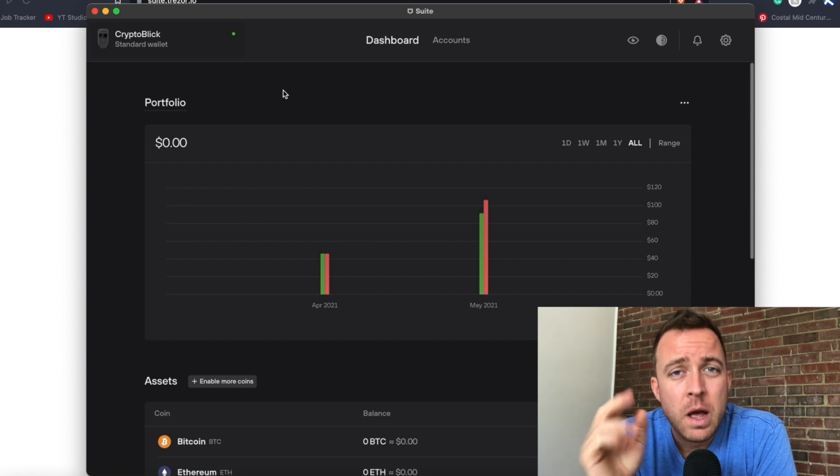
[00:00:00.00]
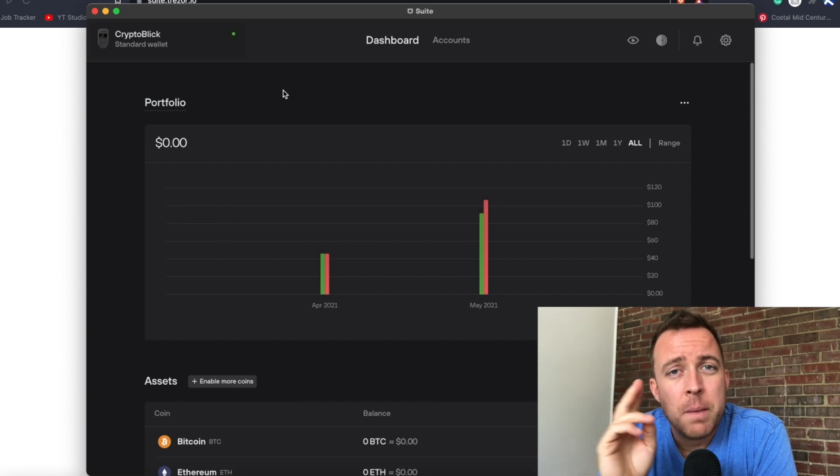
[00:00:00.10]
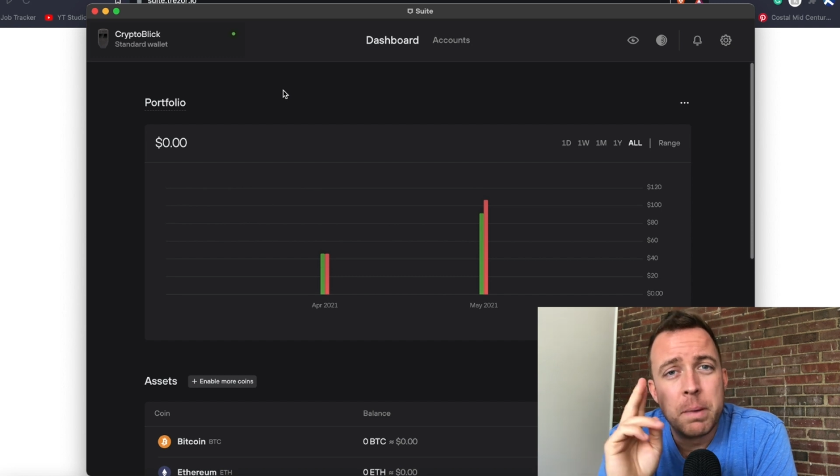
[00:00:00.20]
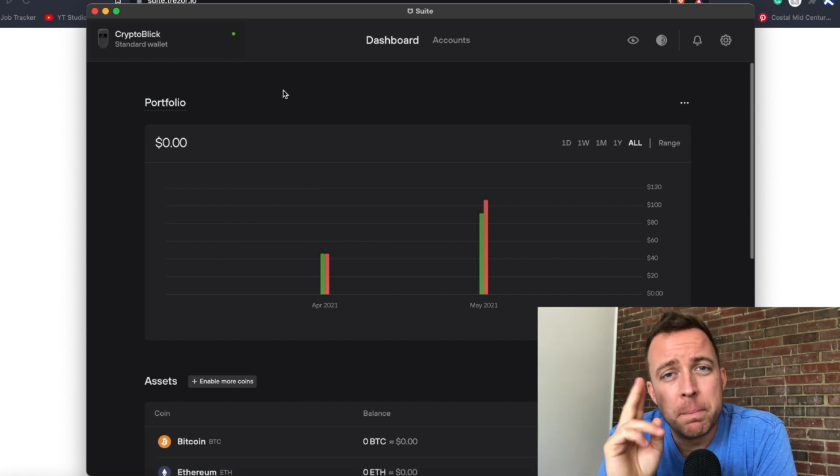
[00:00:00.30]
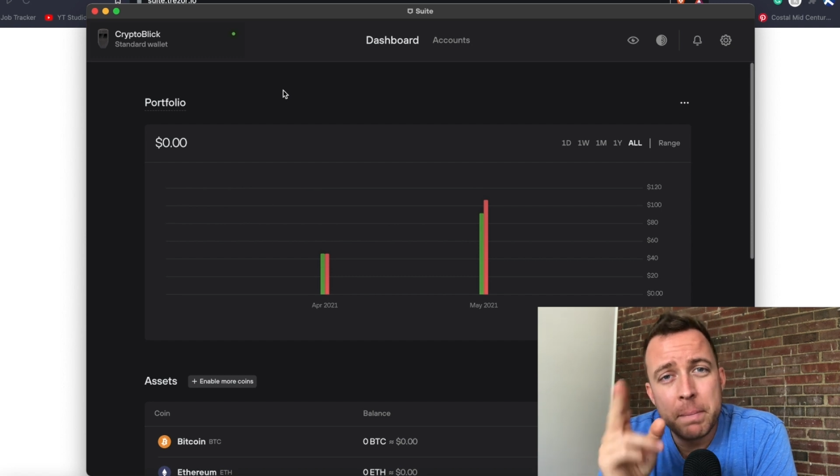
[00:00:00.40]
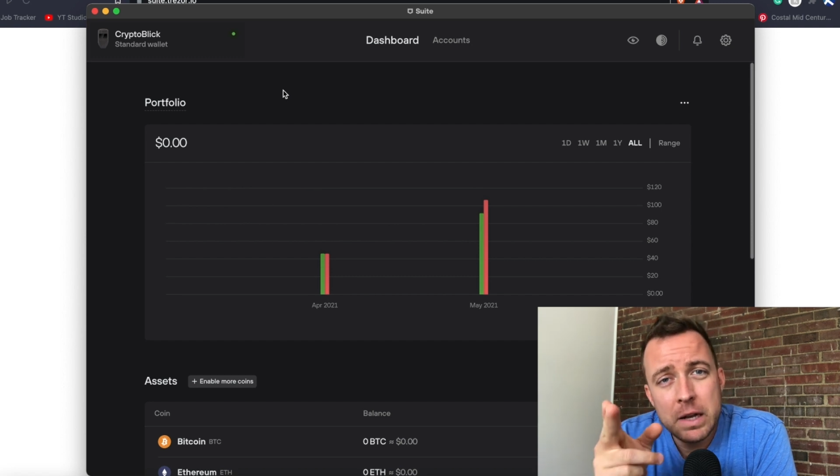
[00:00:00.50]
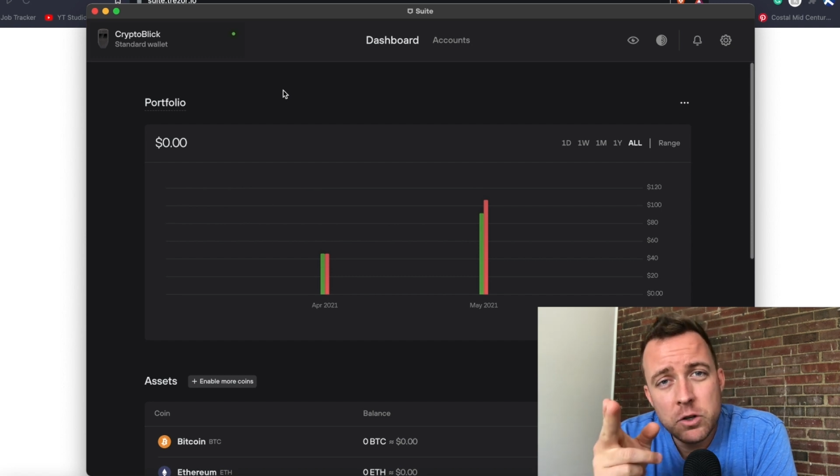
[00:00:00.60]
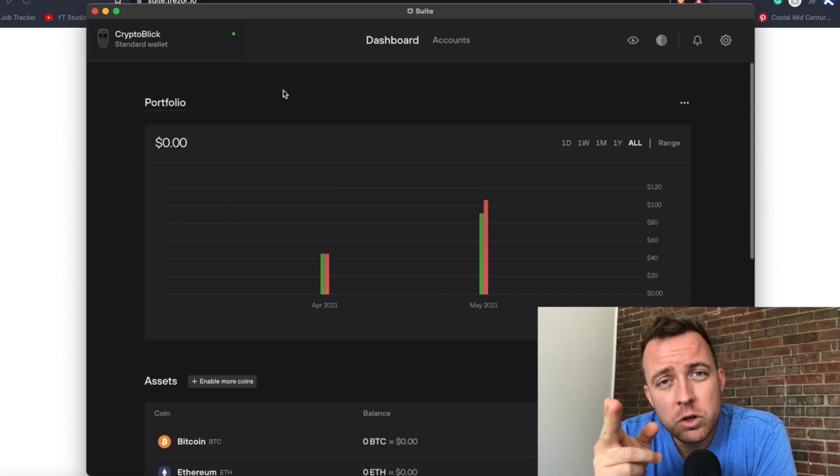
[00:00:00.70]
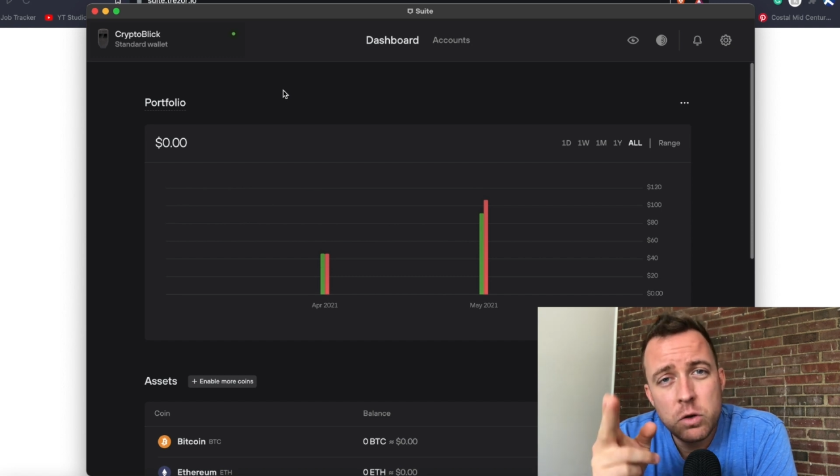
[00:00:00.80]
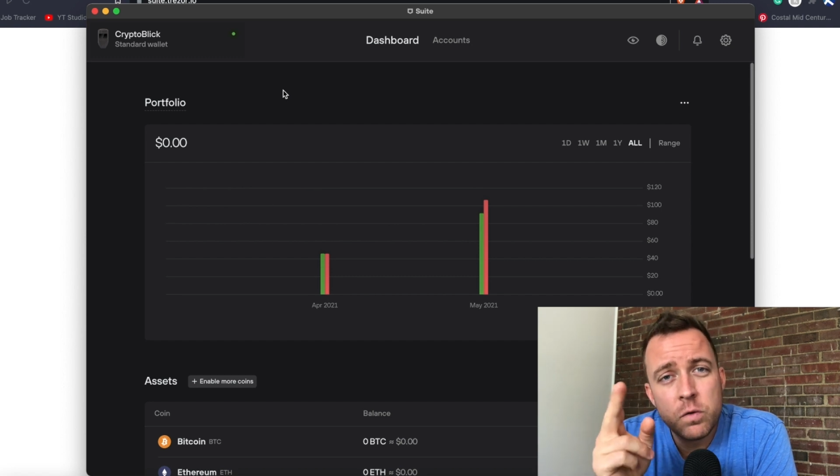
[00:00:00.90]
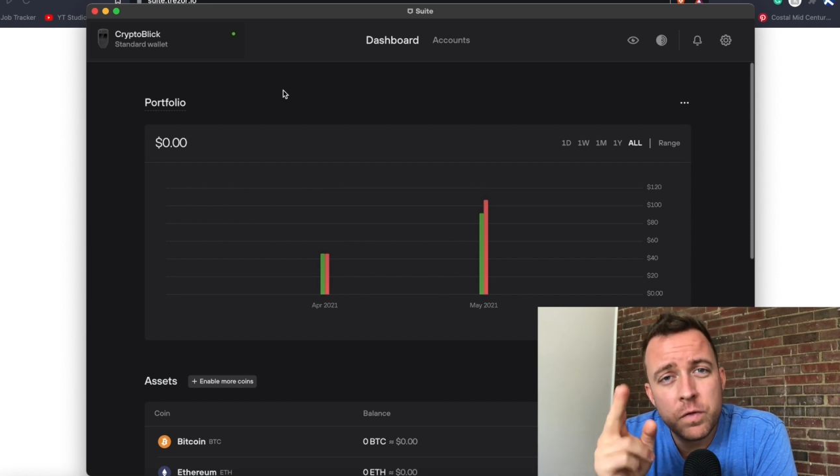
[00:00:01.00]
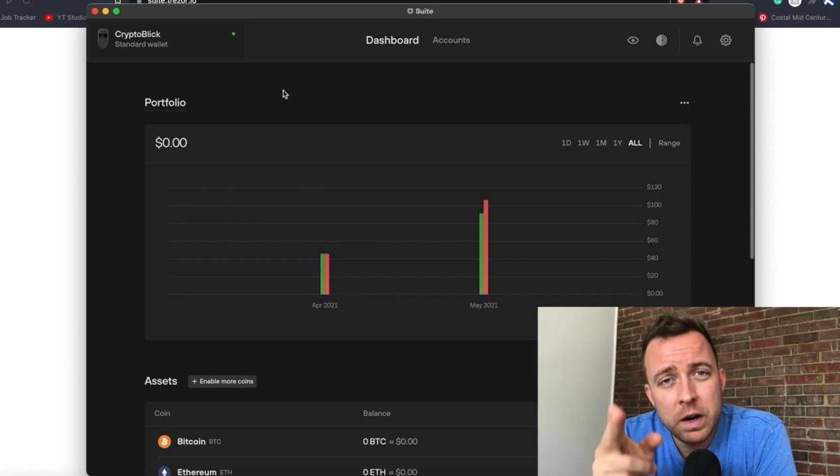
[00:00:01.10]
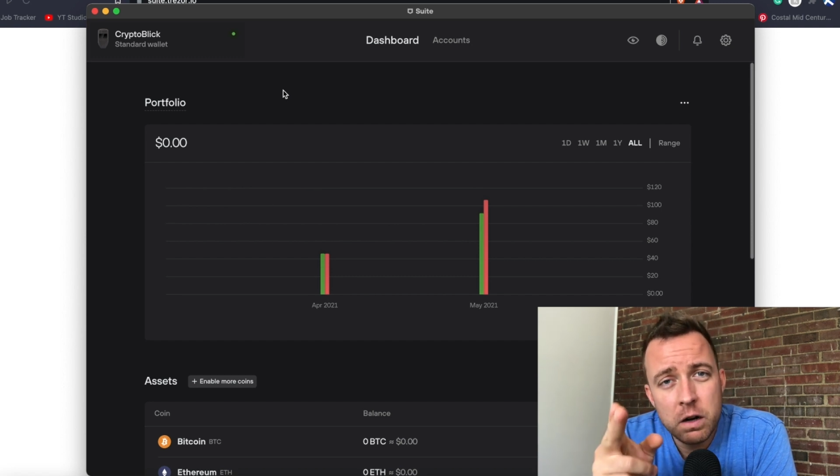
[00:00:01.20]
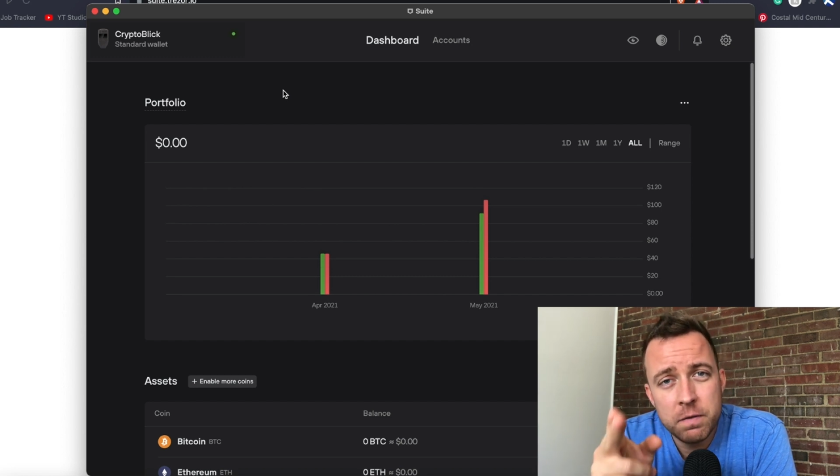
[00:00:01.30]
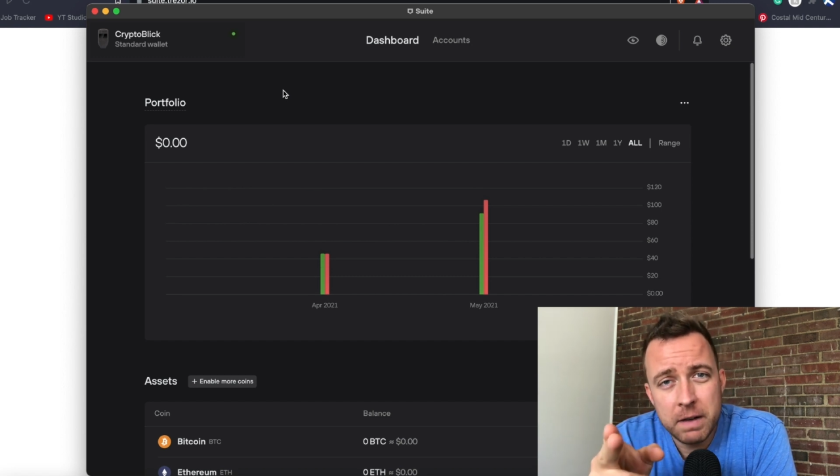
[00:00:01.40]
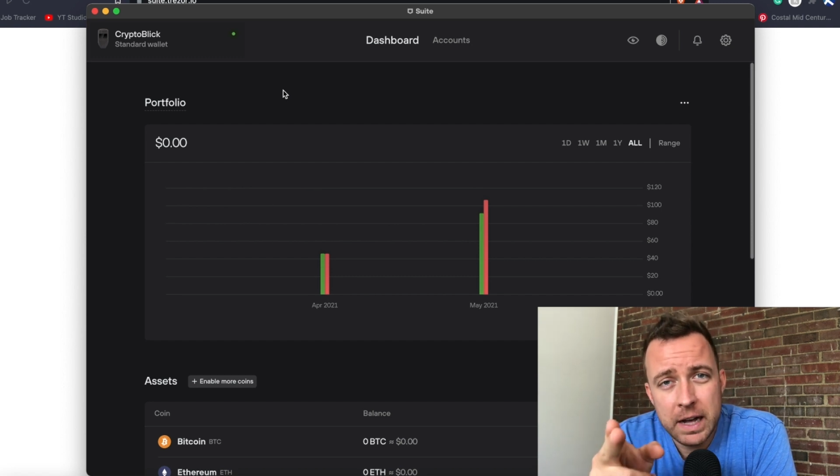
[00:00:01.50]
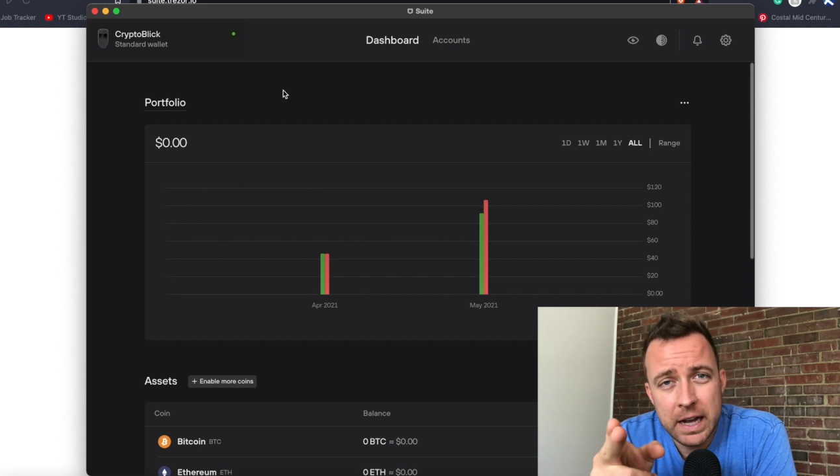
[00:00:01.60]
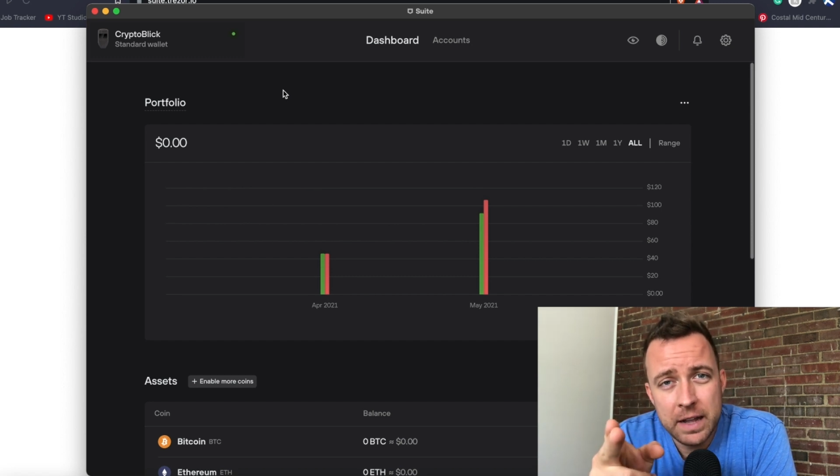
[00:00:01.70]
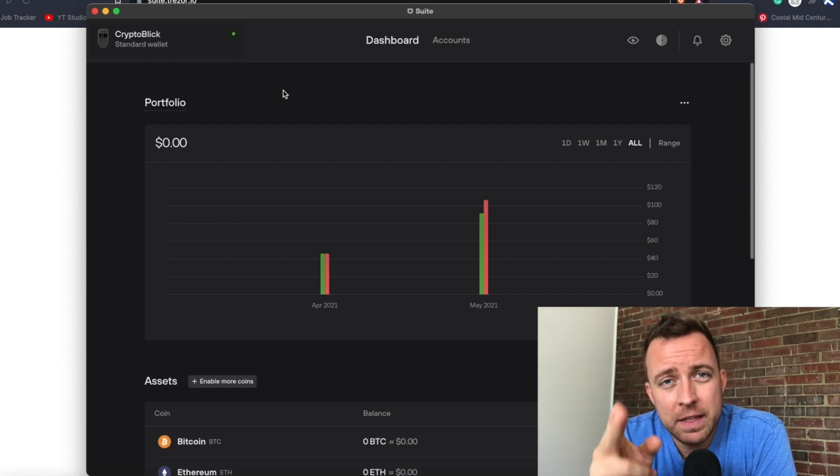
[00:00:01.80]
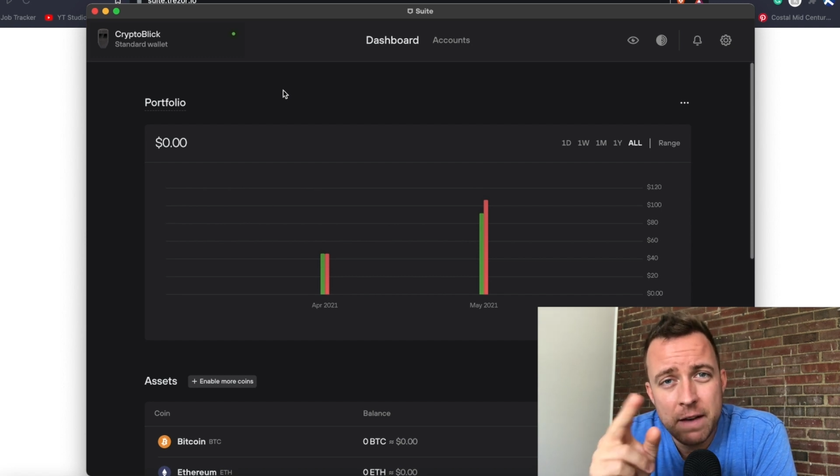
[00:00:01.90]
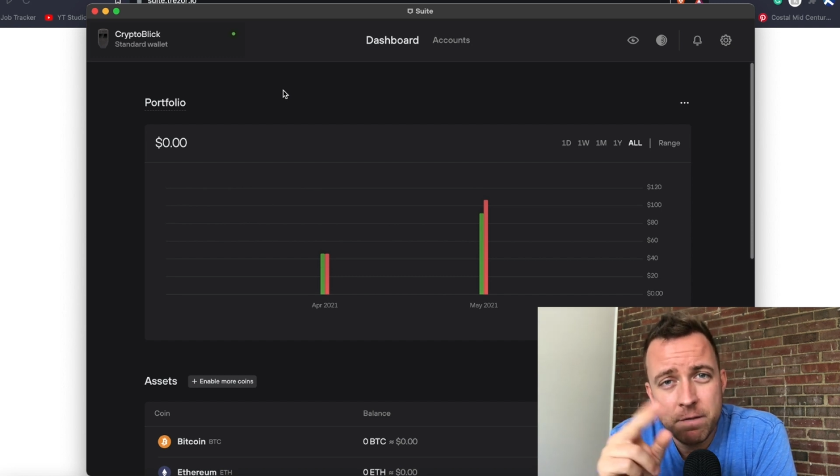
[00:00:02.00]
but make sure you verify that